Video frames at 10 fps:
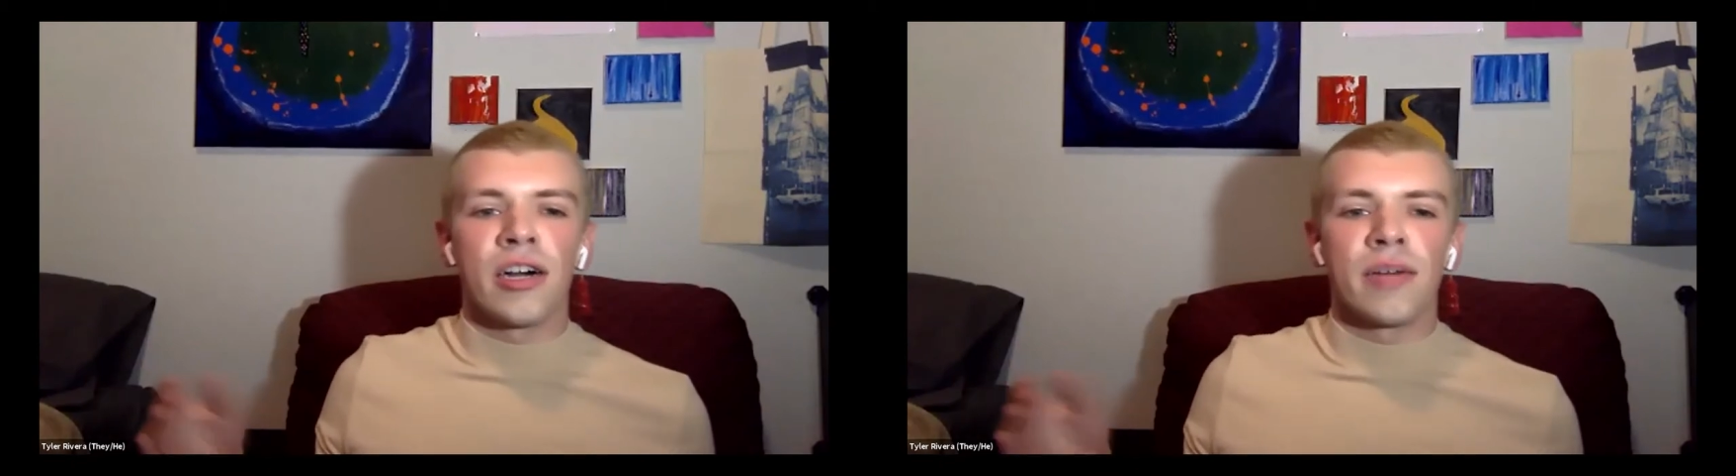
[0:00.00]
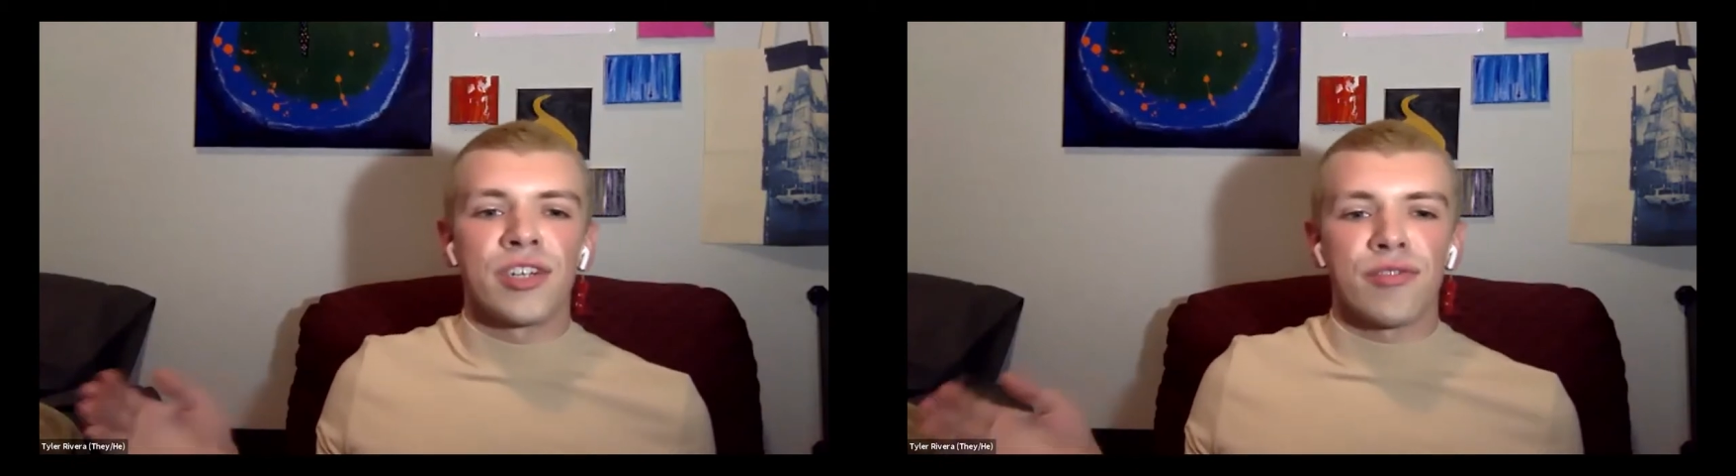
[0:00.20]

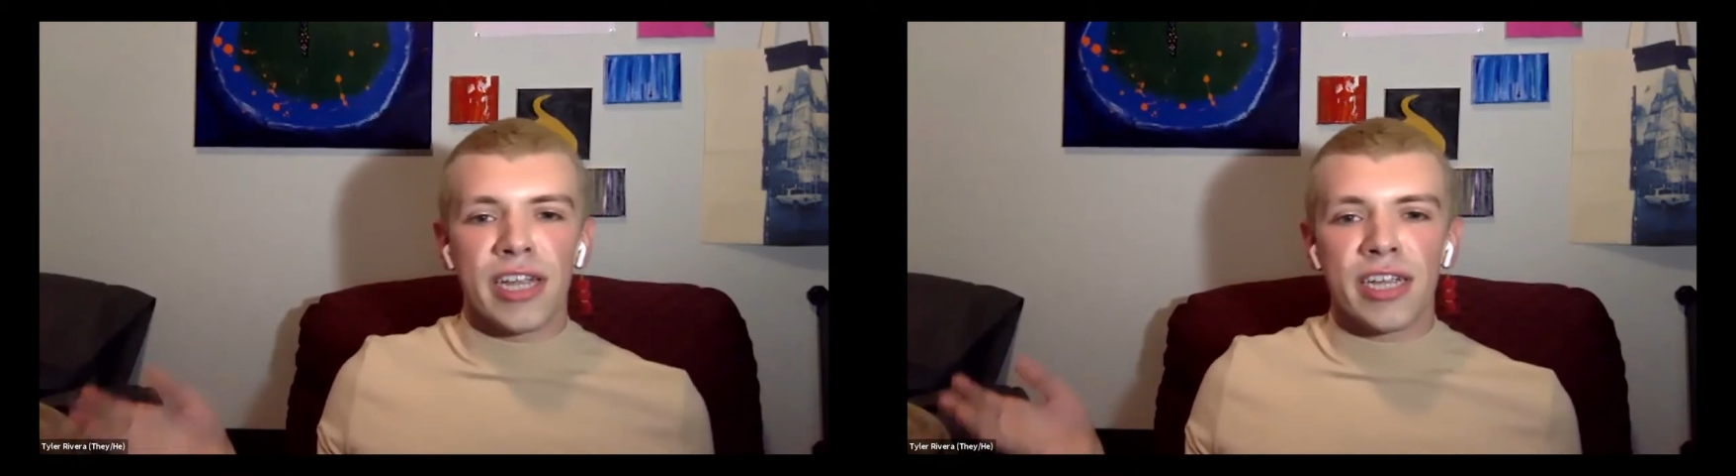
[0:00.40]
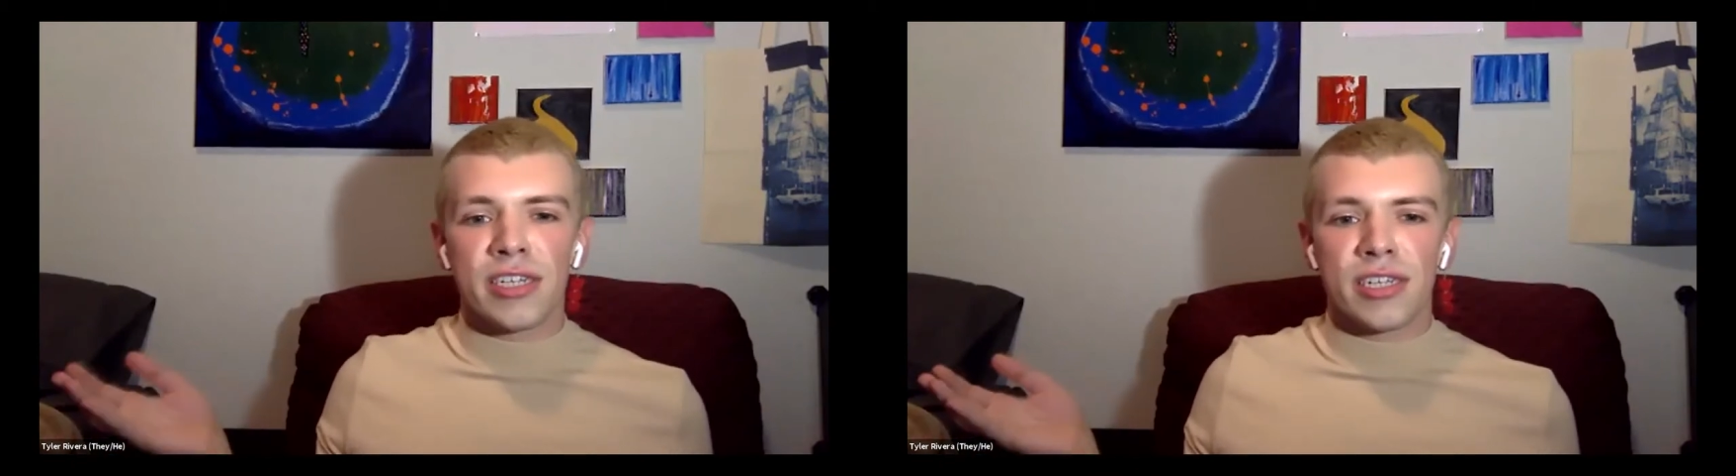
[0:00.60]

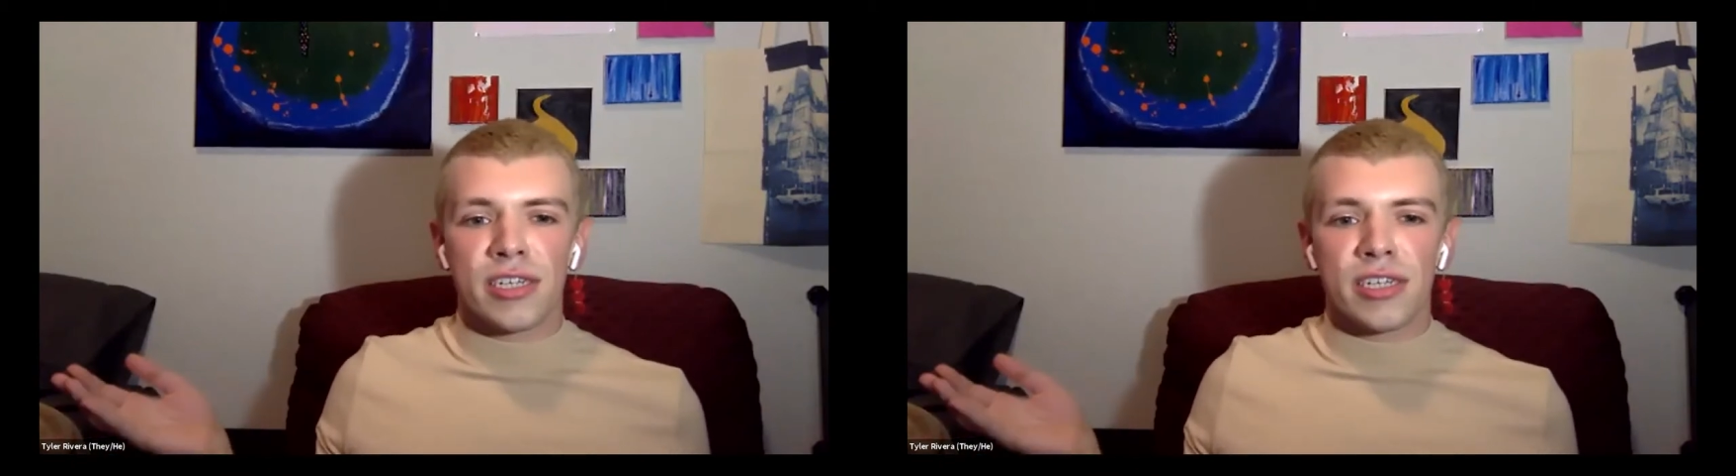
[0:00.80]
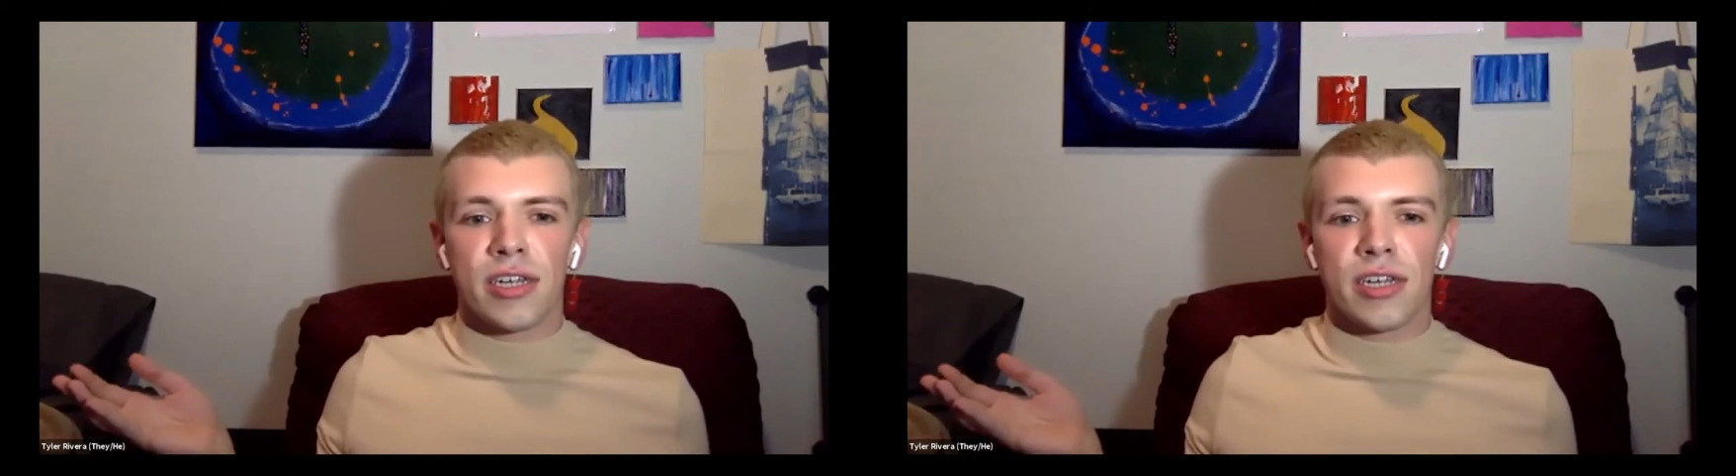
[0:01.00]
direct